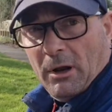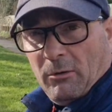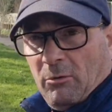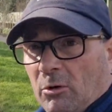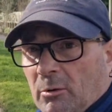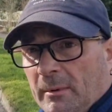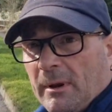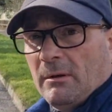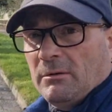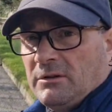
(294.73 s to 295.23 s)
I'm
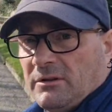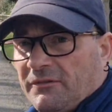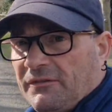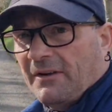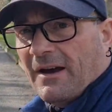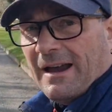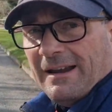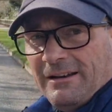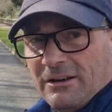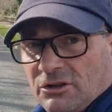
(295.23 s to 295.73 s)
going to be able to
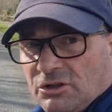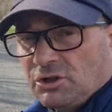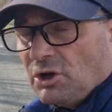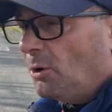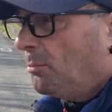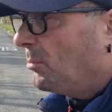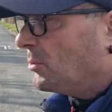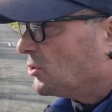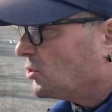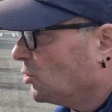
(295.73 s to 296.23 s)
find a
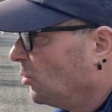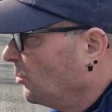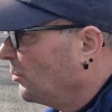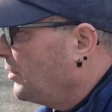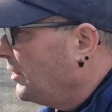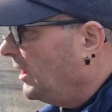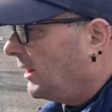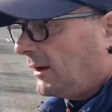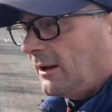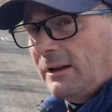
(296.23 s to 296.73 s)
shop or
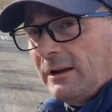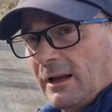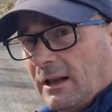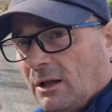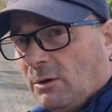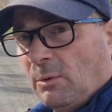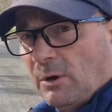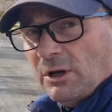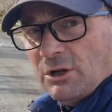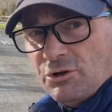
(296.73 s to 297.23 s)
something I can get
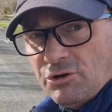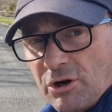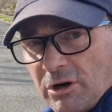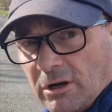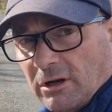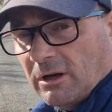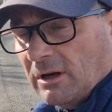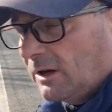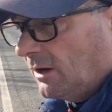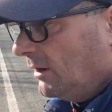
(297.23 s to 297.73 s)
a wee drink